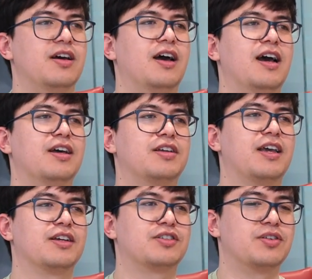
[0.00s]
uh,
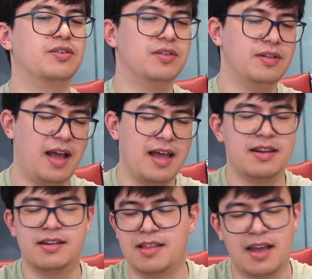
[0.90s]
gig at school,
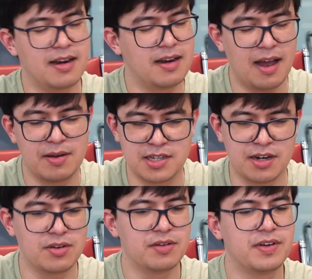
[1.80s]
and then I
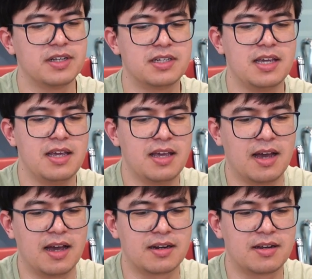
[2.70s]
started university
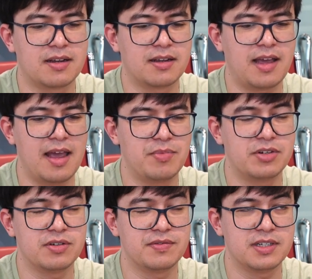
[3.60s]
at
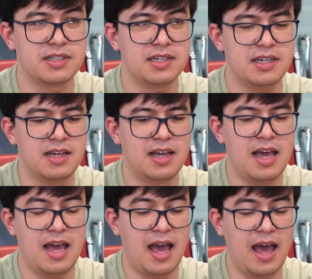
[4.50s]
Cambridge University,
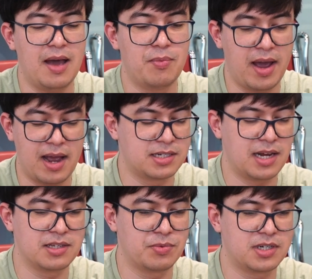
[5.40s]
uh, where which
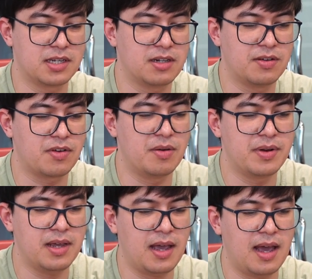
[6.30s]
has a lot of
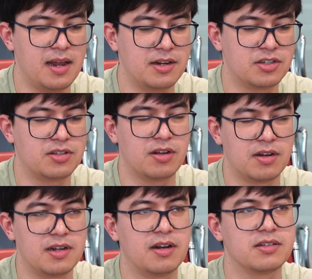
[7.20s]
comedy, and I just
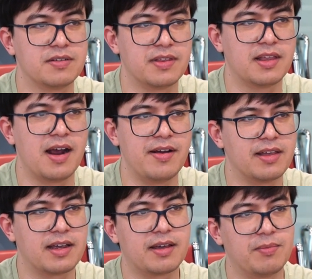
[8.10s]
did lots of it there,
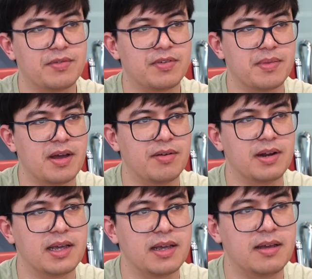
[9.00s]
and it went from there
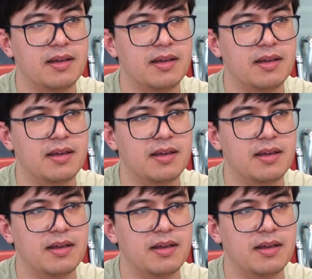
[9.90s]
really.